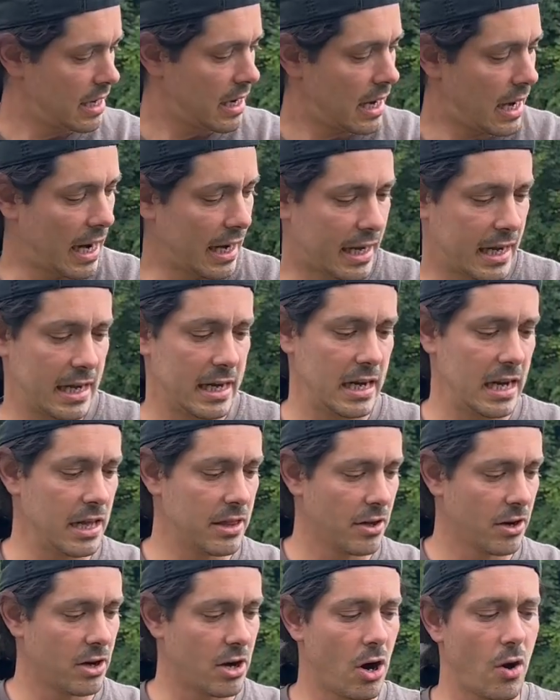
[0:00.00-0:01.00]
I can
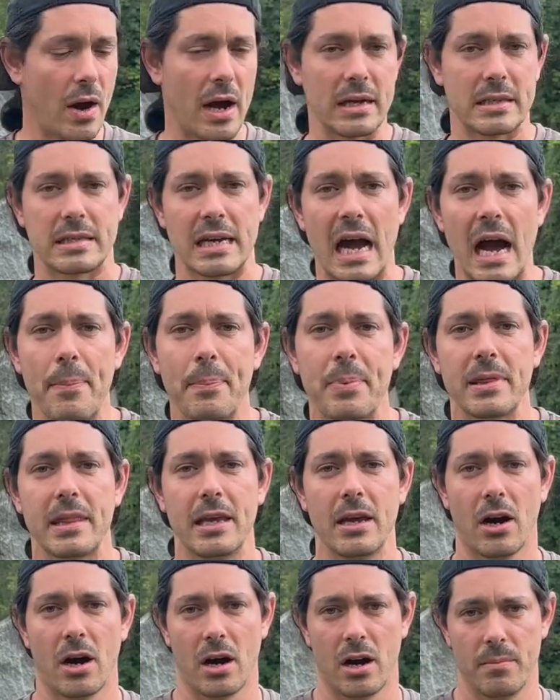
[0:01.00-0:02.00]
either go on top of the
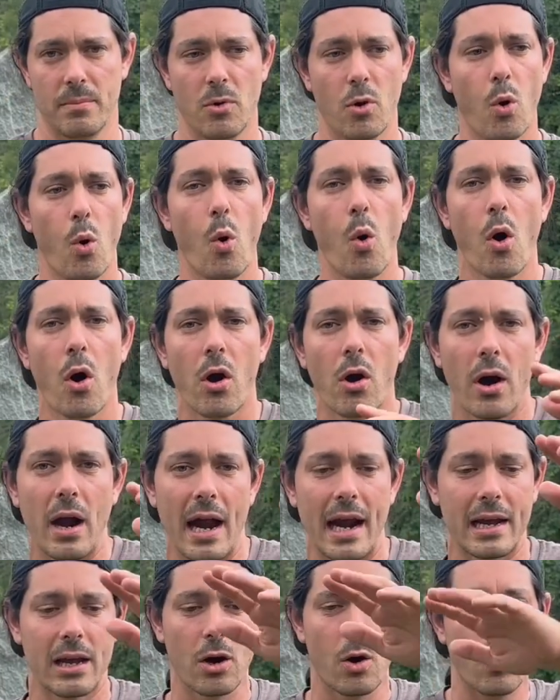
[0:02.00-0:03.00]
arm or I
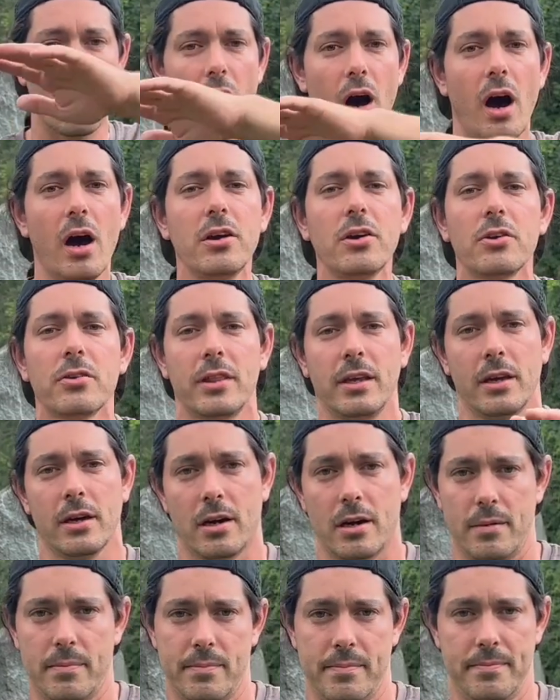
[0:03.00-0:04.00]
can go under the arm.